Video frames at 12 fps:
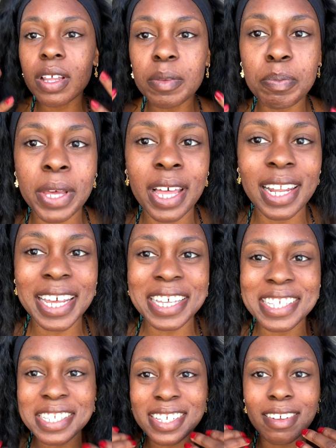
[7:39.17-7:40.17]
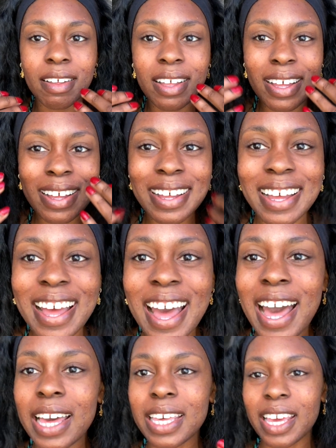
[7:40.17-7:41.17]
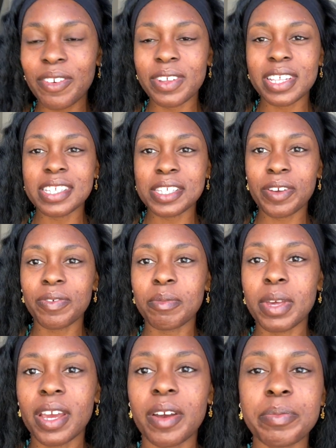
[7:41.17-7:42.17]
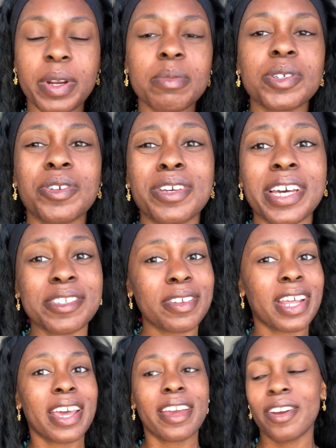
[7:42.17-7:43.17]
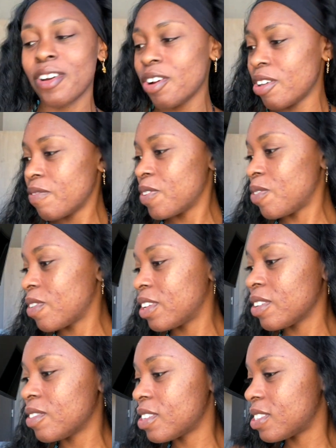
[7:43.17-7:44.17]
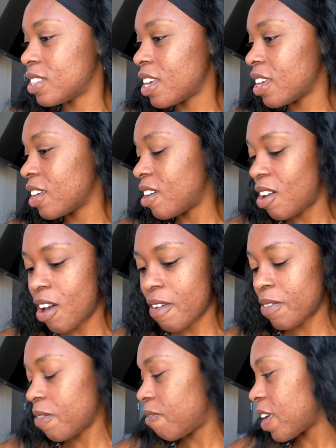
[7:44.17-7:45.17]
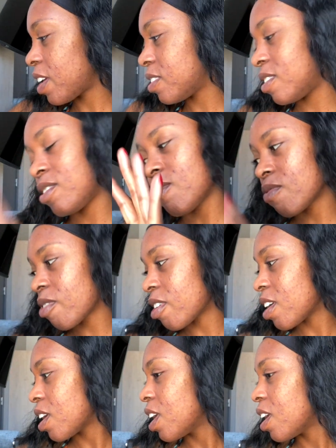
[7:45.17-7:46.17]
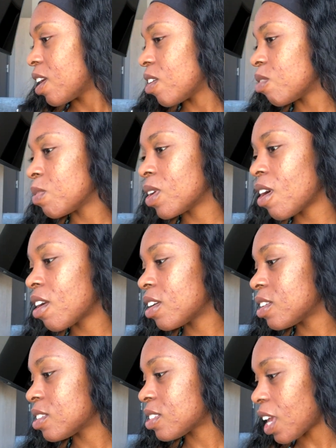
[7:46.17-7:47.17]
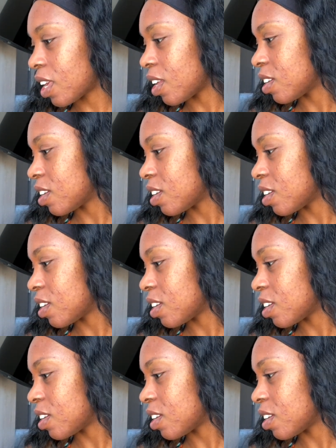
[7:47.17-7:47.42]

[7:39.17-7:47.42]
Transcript: the pilling still. I can't really see it from here, but I'm sure you guys are like, girl, if you don't clear this thing off your face, don't worry. It'll be gone in a second.